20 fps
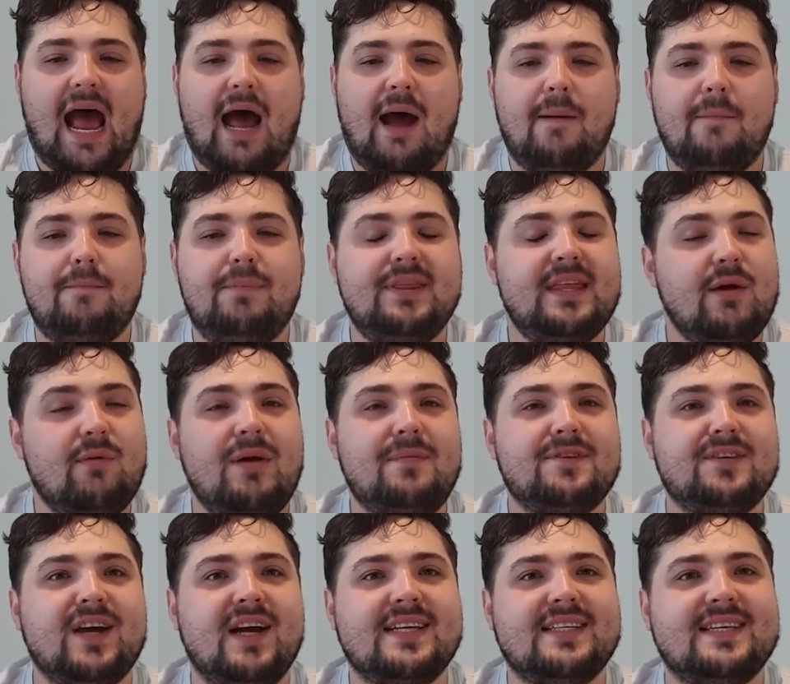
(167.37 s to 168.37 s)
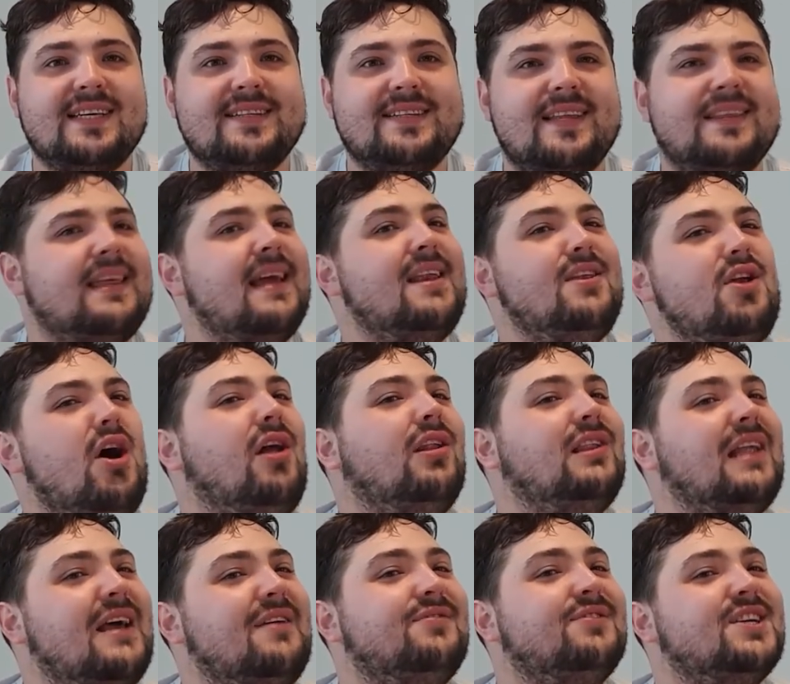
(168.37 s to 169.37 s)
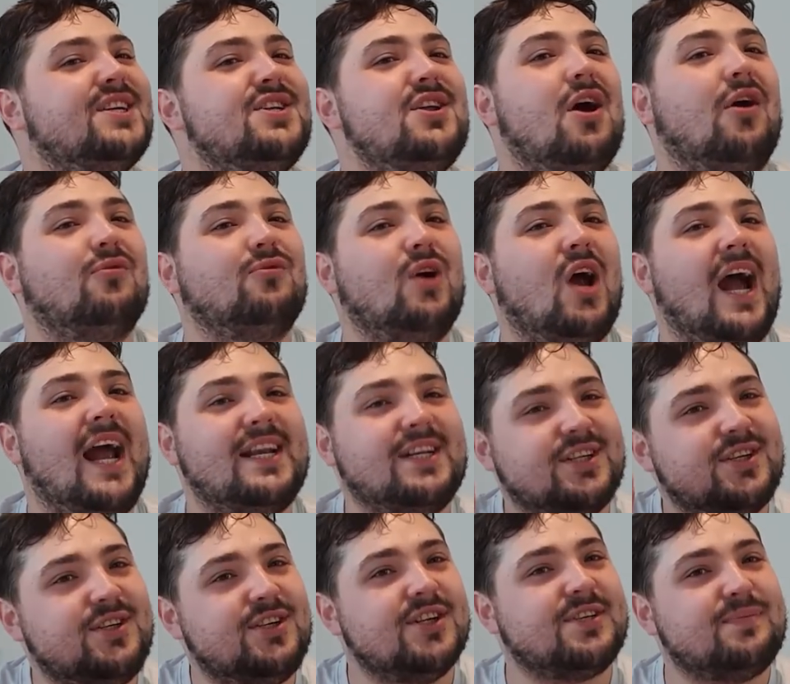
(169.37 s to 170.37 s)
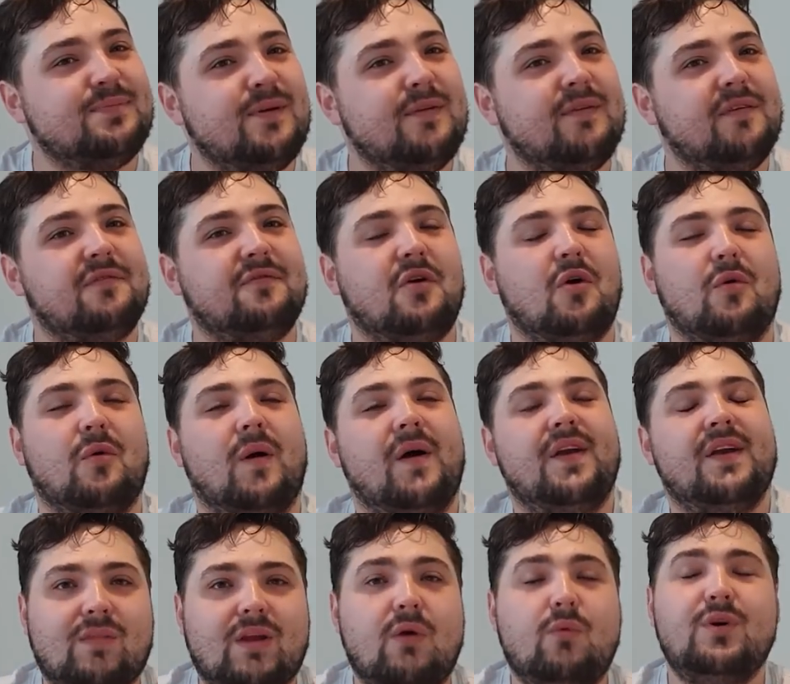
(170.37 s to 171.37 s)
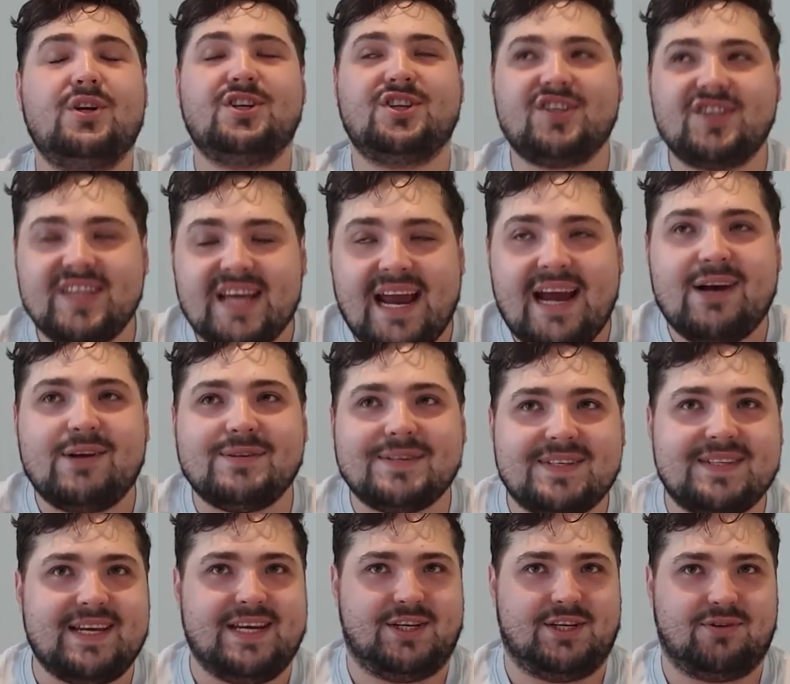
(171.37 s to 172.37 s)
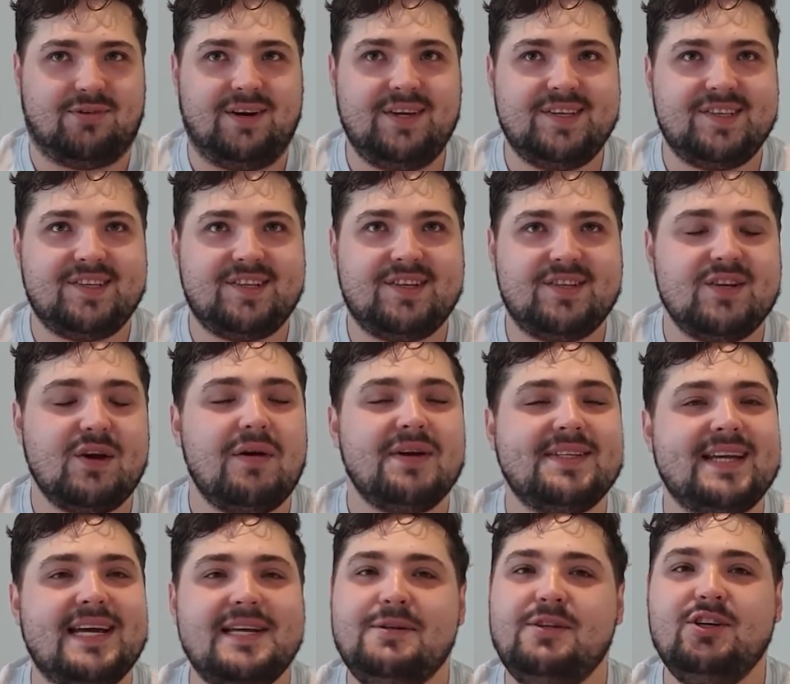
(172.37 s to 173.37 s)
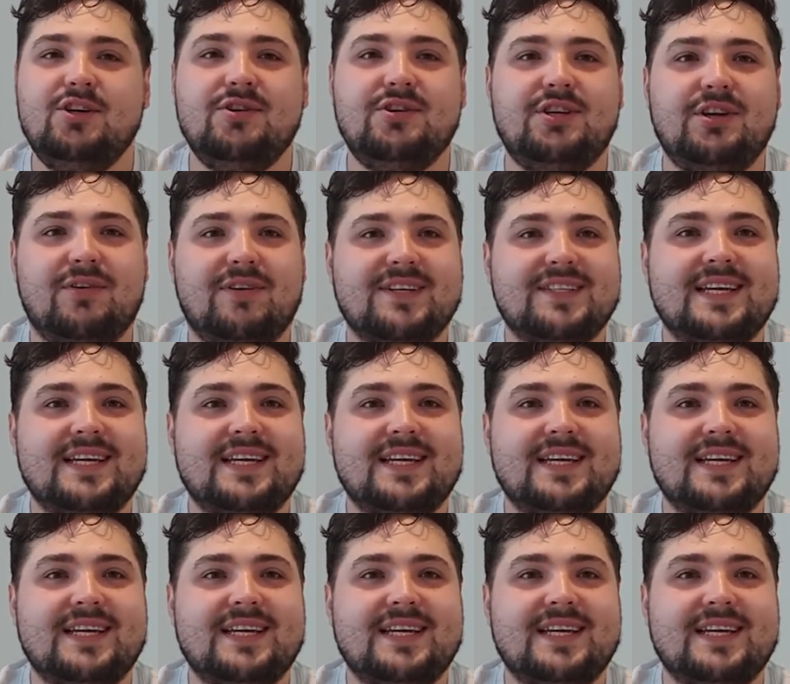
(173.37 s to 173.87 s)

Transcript: but their website says that they're not left and not right, just moving forward, which sounds centrist. So I'd say, dude, you're a